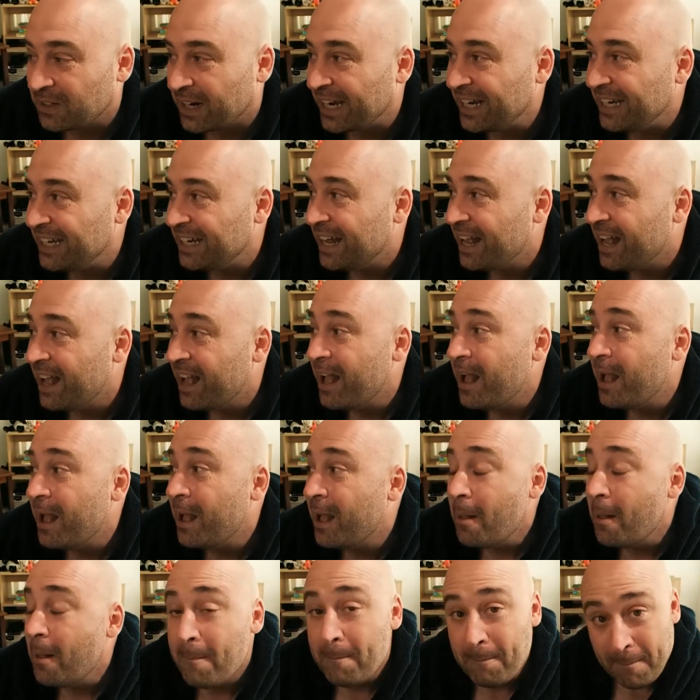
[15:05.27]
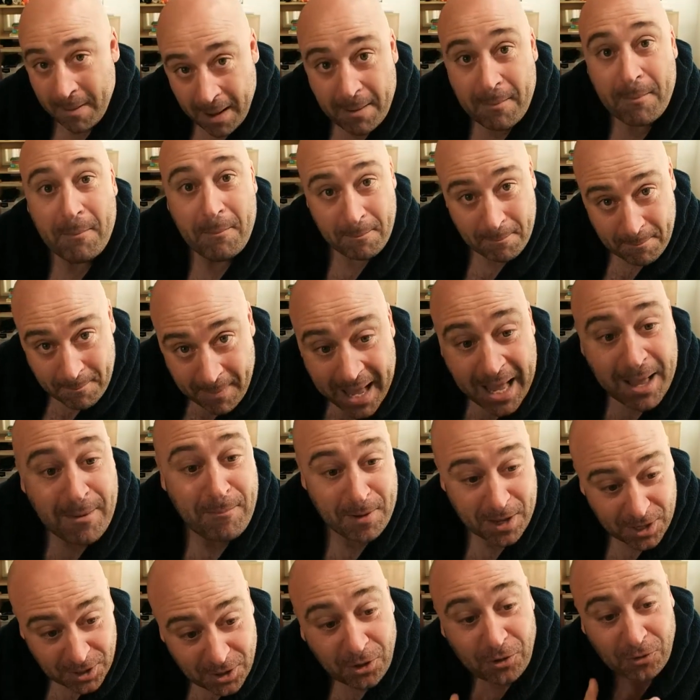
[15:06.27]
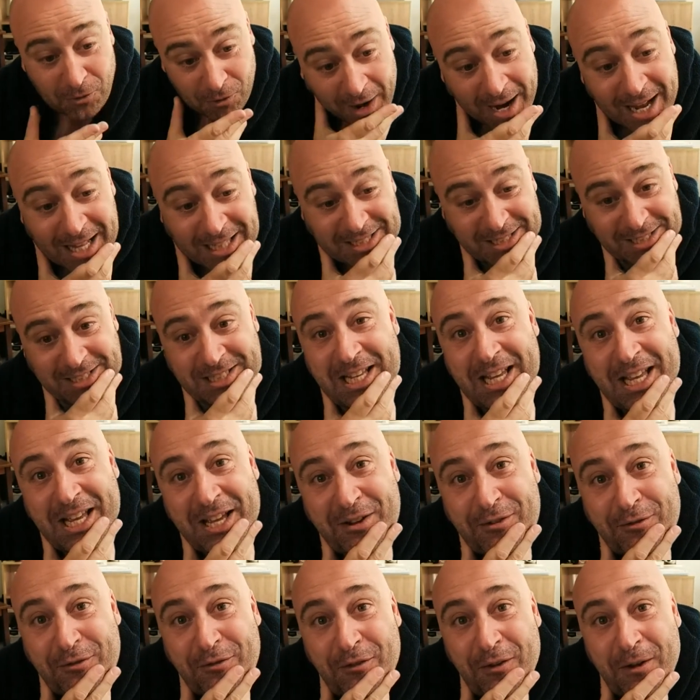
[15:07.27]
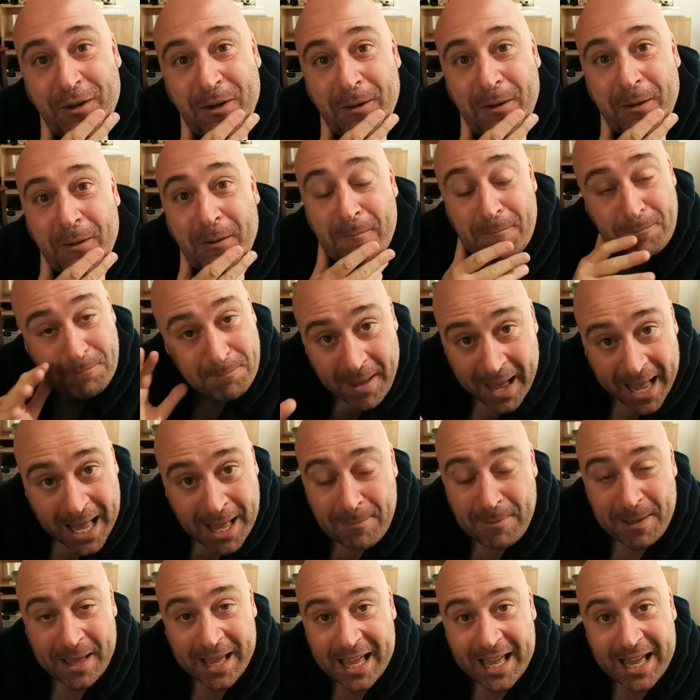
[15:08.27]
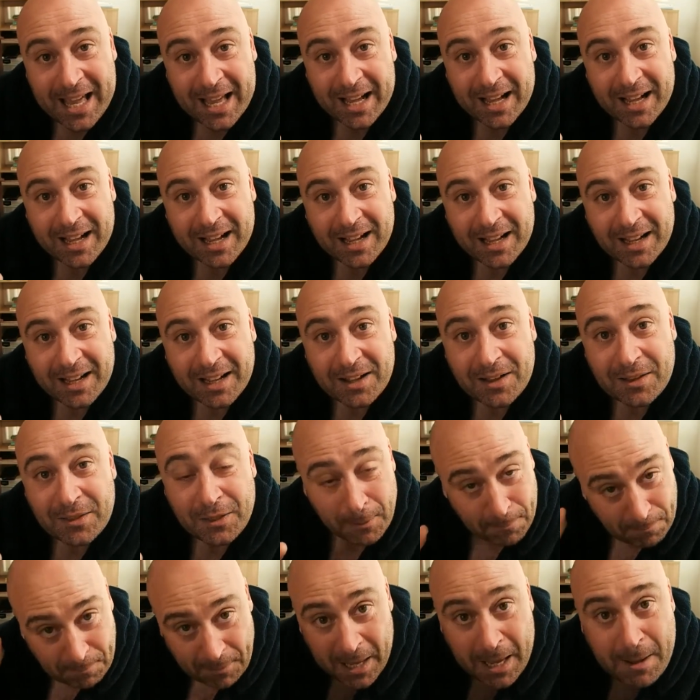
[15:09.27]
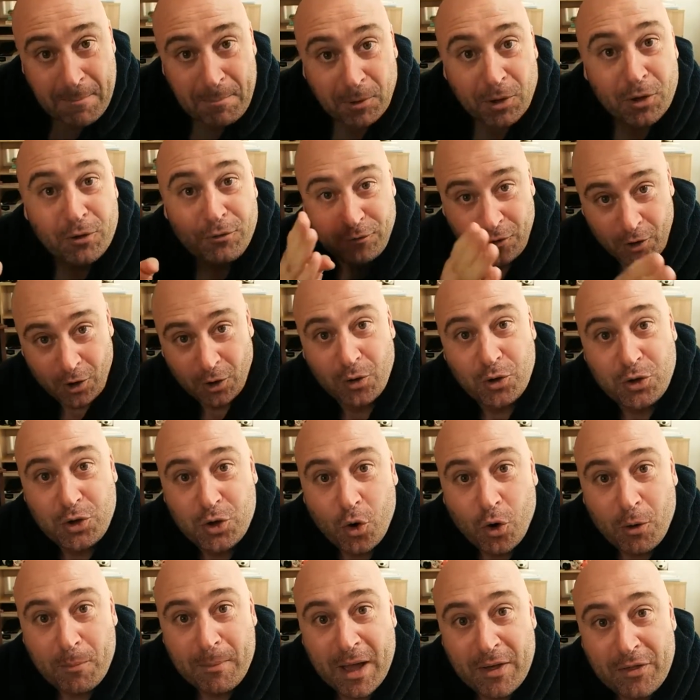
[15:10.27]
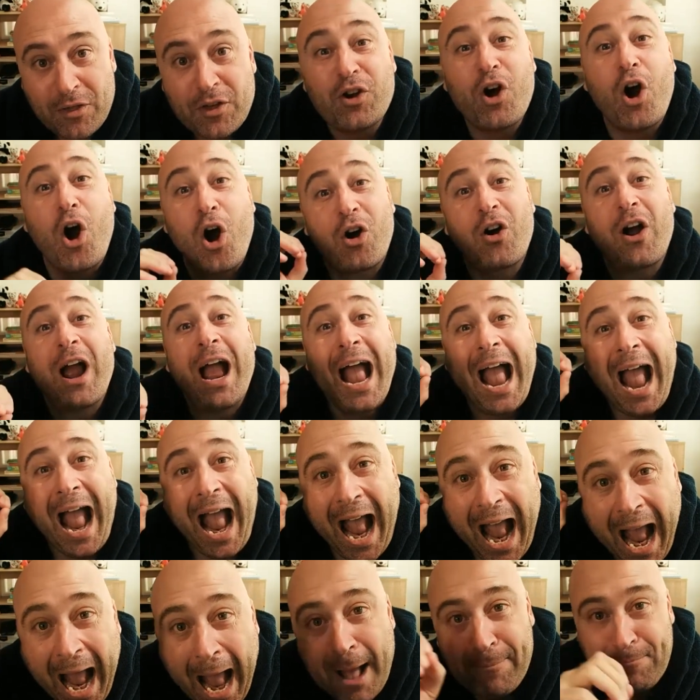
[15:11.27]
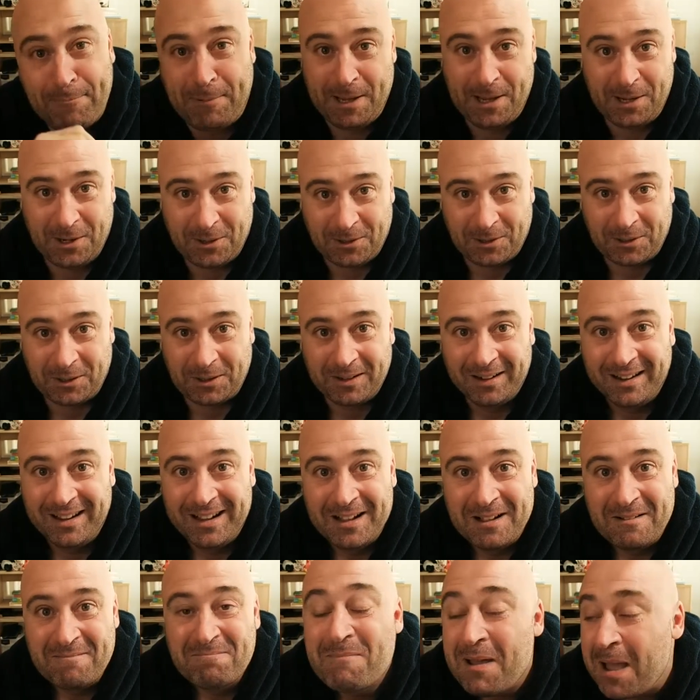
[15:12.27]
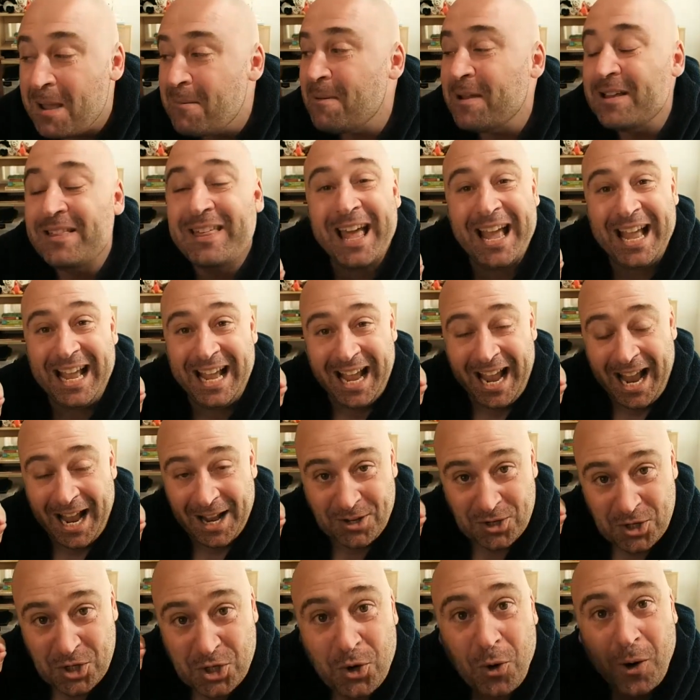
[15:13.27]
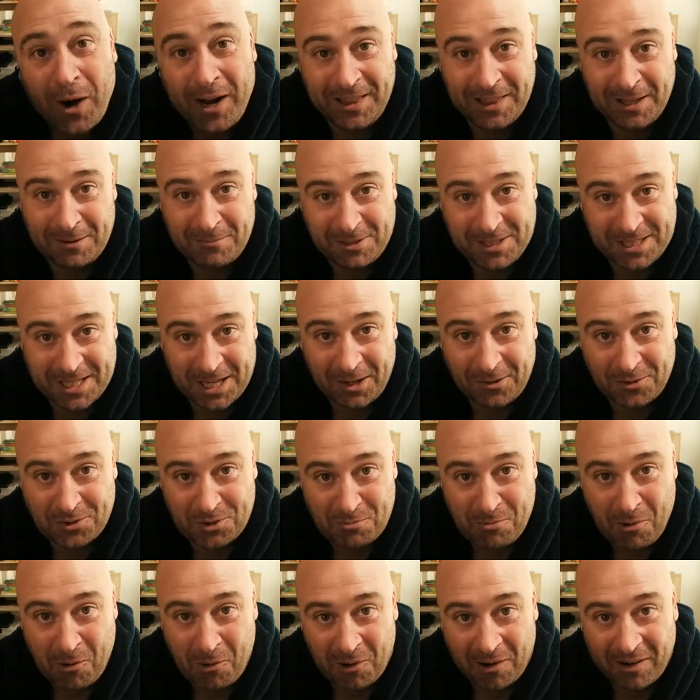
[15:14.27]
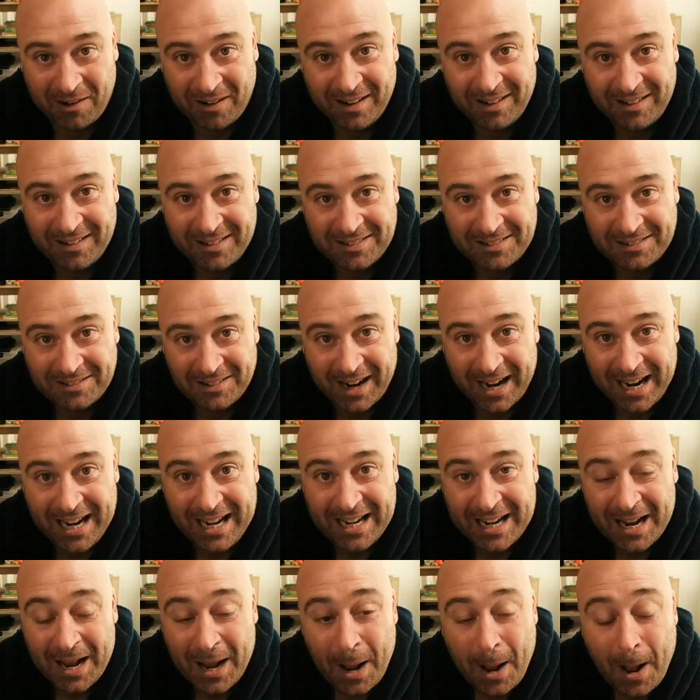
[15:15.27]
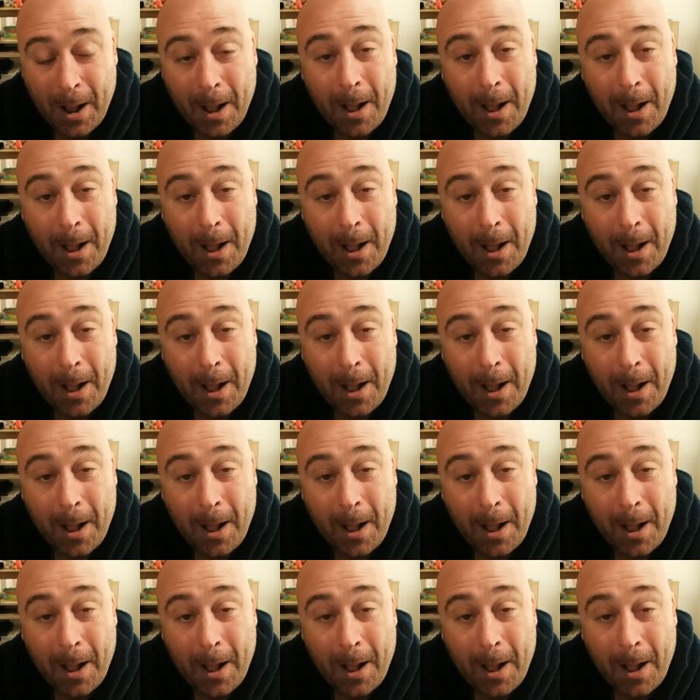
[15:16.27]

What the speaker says: right? Maybe you're right, Steve. Maybe the people who follow your method are happier. Maybe they enjoy themselves more, right?